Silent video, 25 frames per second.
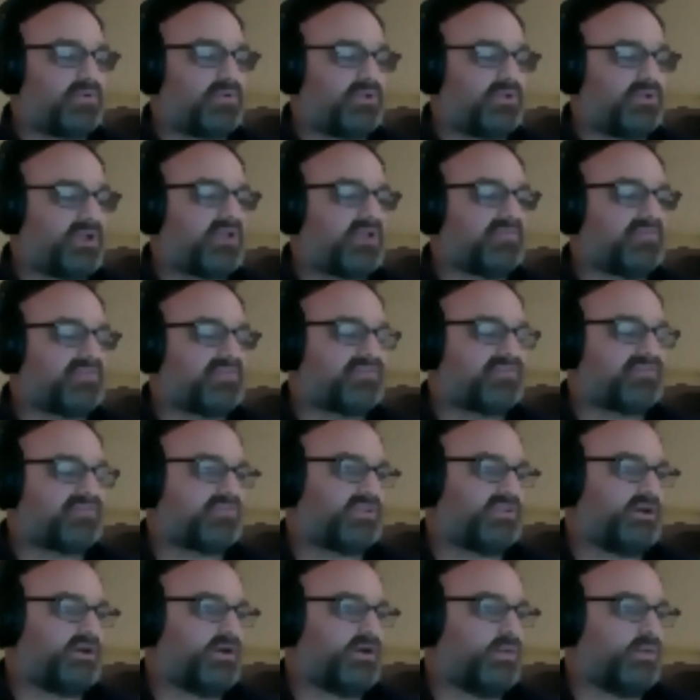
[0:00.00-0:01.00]
None of us
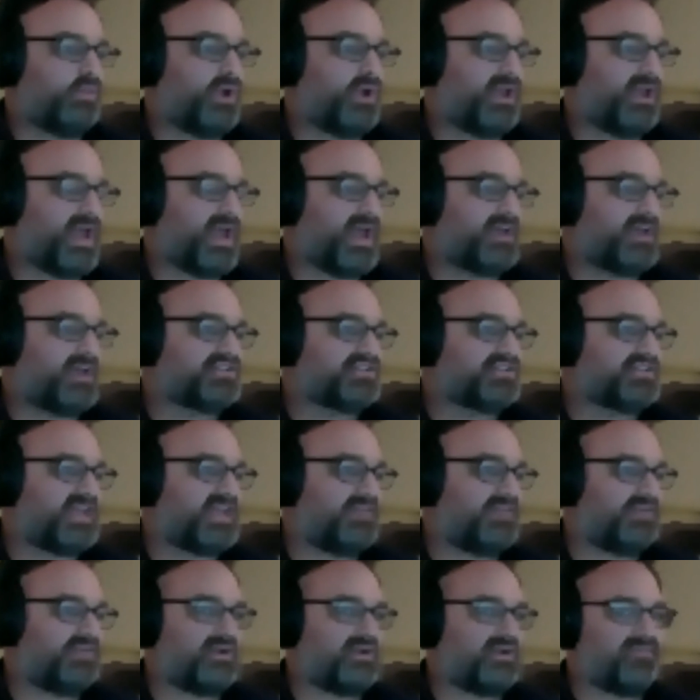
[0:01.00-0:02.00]
really know what actions
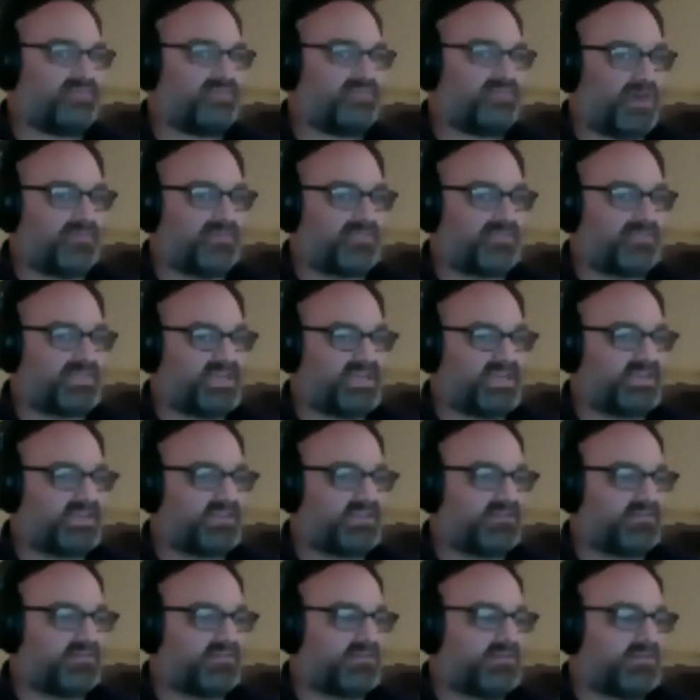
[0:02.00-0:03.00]
have or have not been
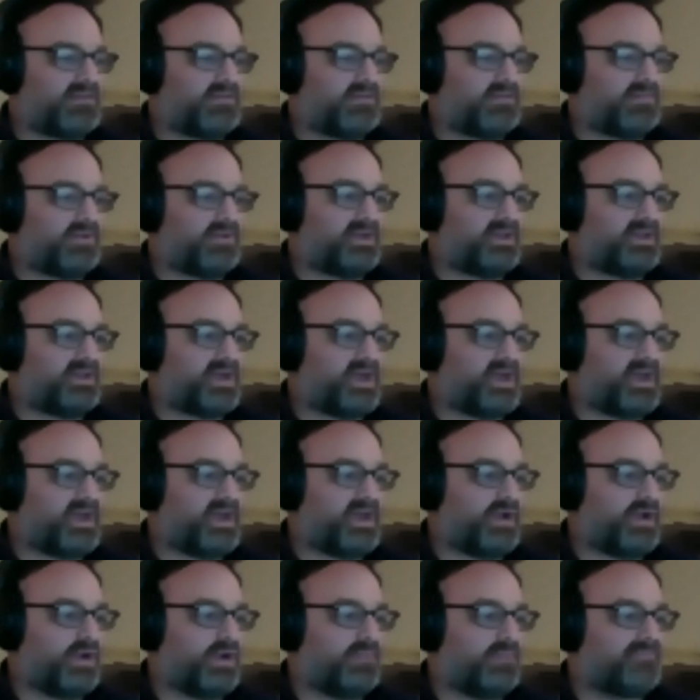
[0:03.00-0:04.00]
taken, but I
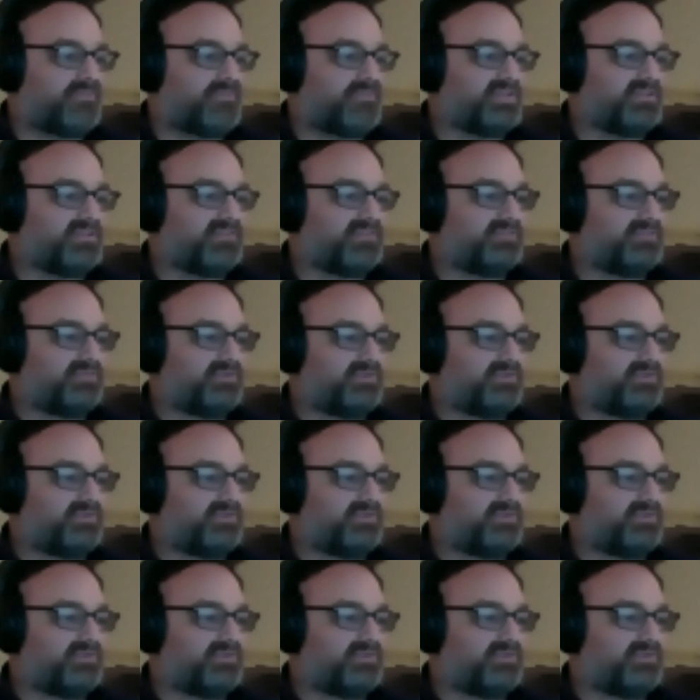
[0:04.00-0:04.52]
hopefully